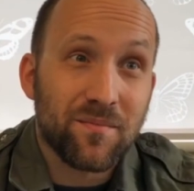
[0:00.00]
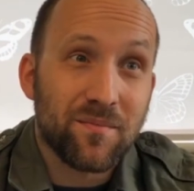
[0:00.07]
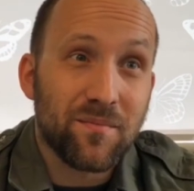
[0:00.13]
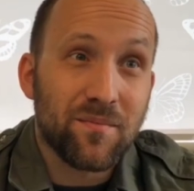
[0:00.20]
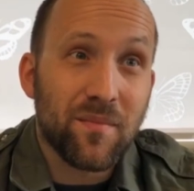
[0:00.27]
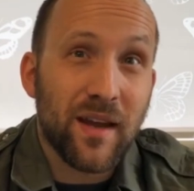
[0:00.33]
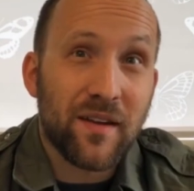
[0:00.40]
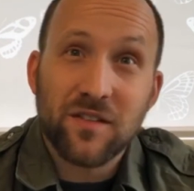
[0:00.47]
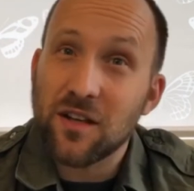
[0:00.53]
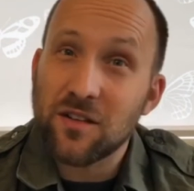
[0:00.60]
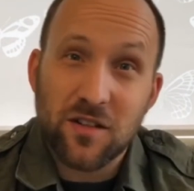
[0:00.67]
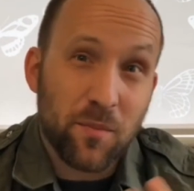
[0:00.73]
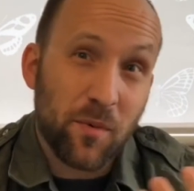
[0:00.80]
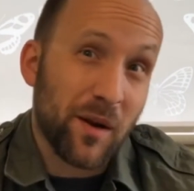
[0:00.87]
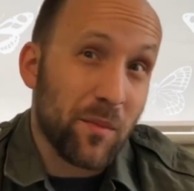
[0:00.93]
maybe touched
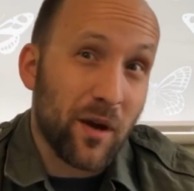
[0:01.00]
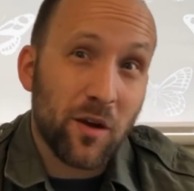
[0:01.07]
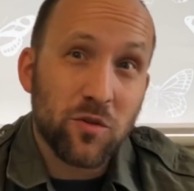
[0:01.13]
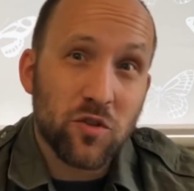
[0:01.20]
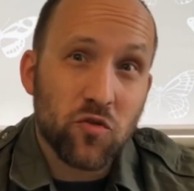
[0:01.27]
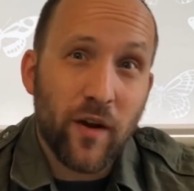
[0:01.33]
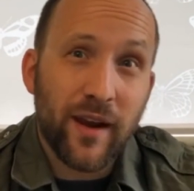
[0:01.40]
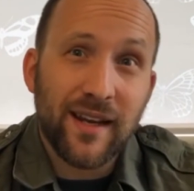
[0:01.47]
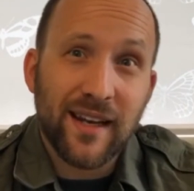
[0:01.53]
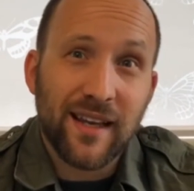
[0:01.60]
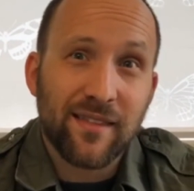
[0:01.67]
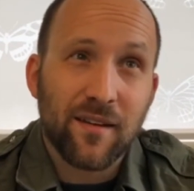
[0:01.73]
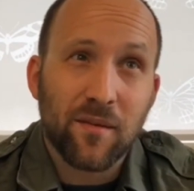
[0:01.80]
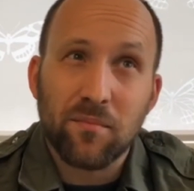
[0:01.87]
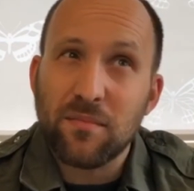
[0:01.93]
upon in my own training
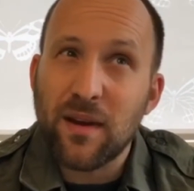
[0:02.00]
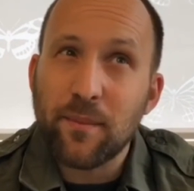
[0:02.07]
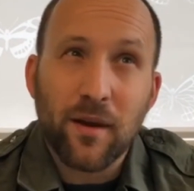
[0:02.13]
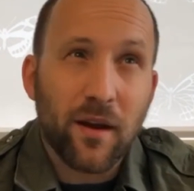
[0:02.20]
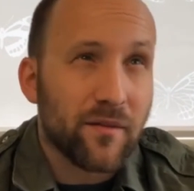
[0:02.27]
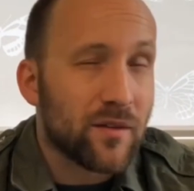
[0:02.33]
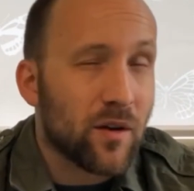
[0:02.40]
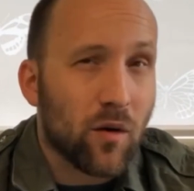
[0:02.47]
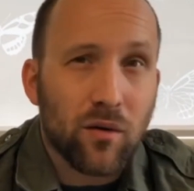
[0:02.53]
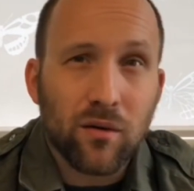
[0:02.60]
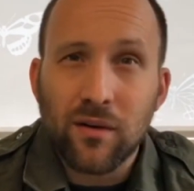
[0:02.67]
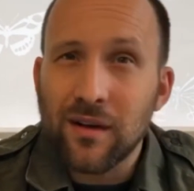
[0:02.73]
that maybe I've not